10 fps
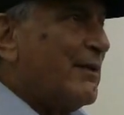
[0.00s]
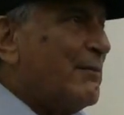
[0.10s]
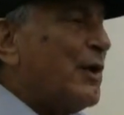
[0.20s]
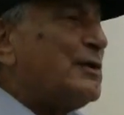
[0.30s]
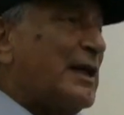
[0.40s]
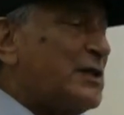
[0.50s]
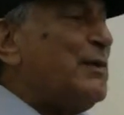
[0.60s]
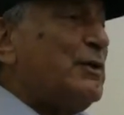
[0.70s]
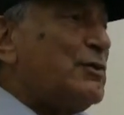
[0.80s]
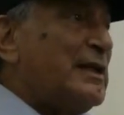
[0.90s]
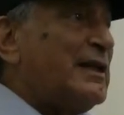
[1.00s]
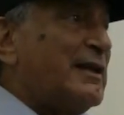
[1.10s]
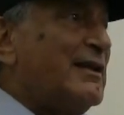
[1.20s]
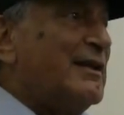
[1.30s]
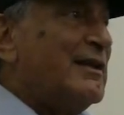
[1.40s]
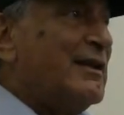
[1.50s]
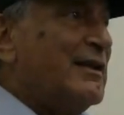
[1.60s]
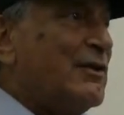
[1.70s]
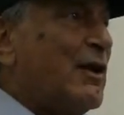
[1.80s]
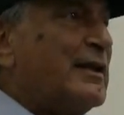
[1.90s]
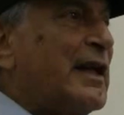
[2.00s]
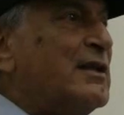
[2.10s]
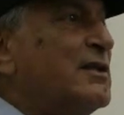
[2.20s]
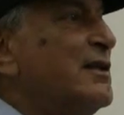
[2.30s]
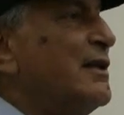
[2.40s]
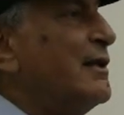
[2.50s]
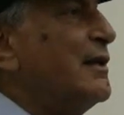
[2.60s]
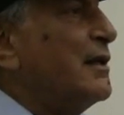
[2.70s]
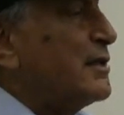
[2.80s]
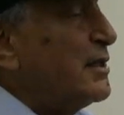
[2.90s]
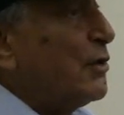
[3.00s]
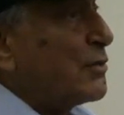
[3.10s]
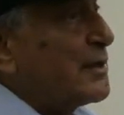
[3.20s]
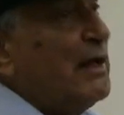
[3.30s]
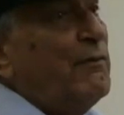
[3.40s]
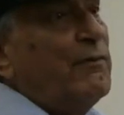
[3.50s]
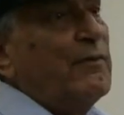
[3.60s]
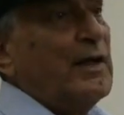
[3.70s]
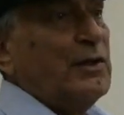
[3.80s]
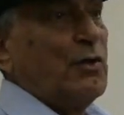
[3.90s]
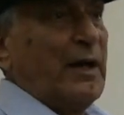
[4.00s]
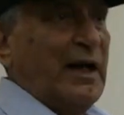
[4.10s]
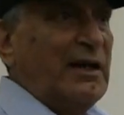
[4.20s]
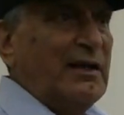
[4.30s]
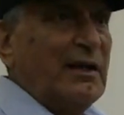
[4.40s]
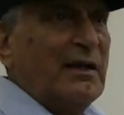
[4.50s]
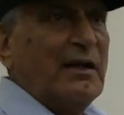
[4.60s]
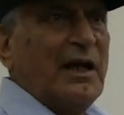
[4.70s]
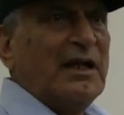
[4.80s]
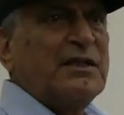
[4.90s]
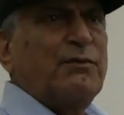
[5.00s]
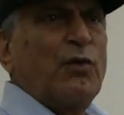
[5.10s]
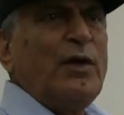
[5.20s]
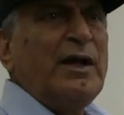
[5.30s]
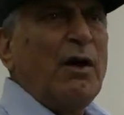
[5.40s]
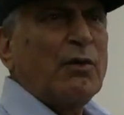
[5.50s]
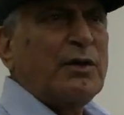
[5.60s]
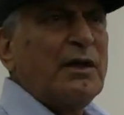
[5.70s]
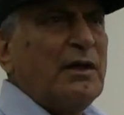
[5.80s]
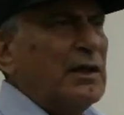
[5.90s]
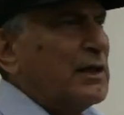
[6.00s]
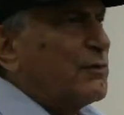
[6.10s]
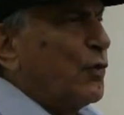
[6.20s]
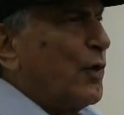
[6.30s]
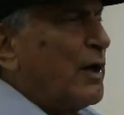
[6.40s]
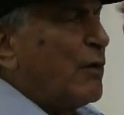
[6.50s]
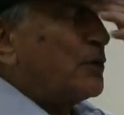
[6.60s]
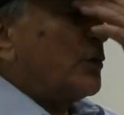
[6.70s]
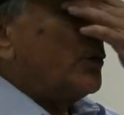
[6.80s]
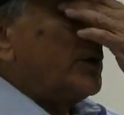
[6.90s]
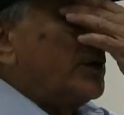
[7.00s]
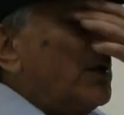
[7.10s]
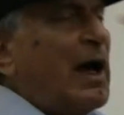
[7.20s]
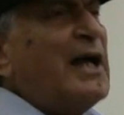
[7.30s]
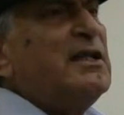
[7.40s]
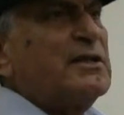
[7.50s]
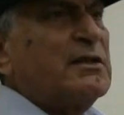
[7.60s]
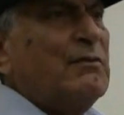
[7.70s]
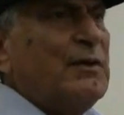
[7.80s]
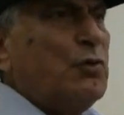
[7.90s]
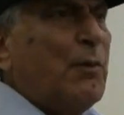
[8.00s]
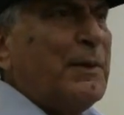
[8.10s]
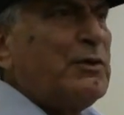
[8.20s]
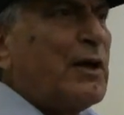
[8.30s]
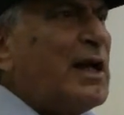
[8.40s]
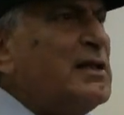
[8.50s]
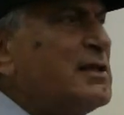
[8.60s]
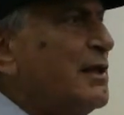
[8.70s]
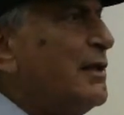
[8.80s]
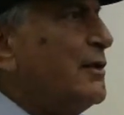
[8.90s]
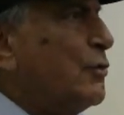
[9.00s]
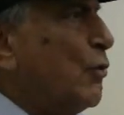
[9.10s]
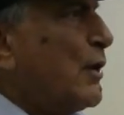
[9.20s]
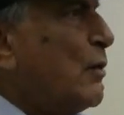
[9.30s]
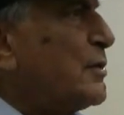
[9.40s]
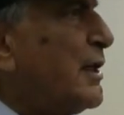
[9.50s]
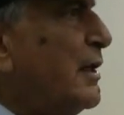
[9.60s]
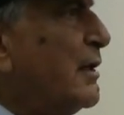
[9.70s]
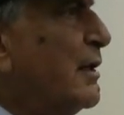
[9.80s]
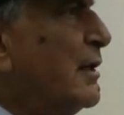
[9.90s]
Because that's where you sit. Your attention is in yourself, in your head, and is flowing out. It's flowing out through the eyes. When you open your eyes, you look outside.